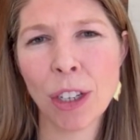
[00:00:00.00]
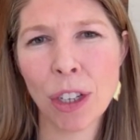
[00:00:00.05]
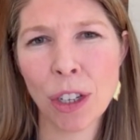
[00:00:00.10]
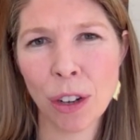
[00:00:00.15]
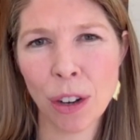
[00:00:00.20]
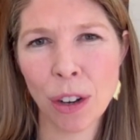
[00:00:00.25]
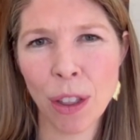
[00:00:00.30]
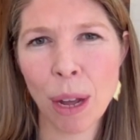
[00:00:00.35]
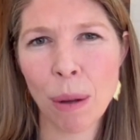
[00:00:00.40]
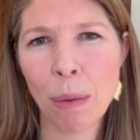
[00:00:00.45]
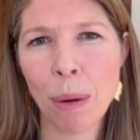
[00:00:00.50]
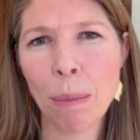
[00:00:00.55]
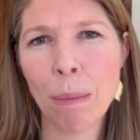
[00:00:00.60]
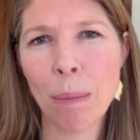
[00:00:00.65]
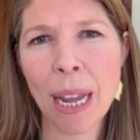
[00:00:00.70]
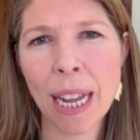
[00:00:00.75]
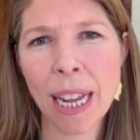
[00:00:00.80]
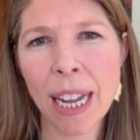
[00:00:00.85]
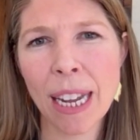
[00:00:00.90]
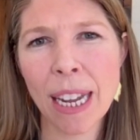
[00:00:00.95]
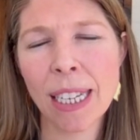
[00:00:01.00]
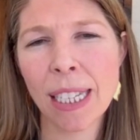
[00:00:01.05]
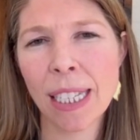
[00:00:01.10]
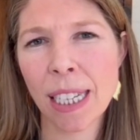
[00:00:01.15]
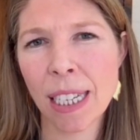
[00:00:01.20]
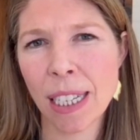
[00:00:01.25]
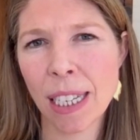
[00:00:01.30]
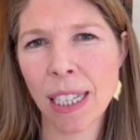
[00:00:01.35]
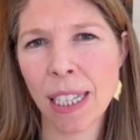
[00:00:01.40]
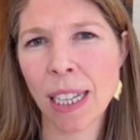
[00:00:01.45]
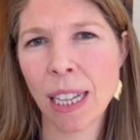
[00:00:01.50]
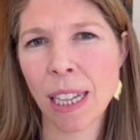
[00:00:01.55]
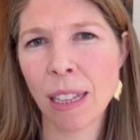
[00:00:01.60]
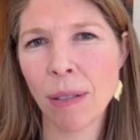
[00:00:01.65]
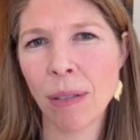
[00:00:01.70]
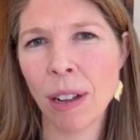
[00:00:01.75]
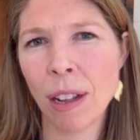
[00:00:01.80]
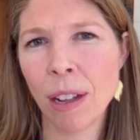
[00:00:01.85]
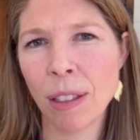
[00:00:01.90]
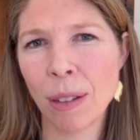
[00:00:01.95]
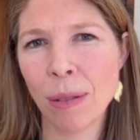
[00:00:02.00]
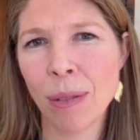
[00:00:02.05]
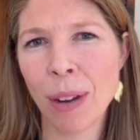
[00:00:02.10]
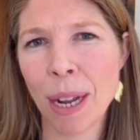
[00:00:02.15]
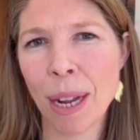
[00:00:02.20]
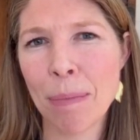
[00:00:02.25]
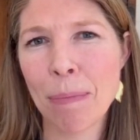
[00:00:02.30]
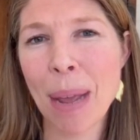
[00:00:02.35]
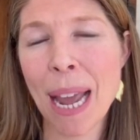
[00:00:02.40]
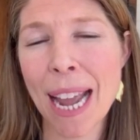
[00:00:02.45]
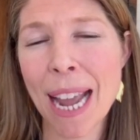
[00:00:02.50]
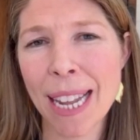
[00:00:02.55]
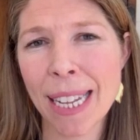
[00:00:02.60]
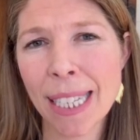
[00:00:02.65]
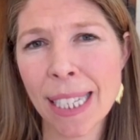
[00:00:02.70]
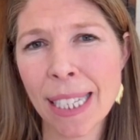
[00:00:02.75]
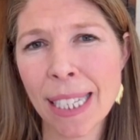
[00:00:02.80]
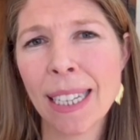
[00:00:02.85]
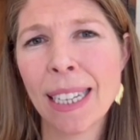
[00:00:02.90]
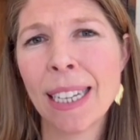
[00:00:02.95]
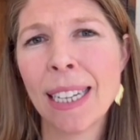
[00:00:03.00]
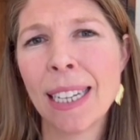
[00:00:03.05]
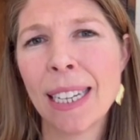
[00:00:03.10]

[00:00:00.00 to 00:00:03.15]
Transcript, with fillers: sure that we're making decisions at the at the right pace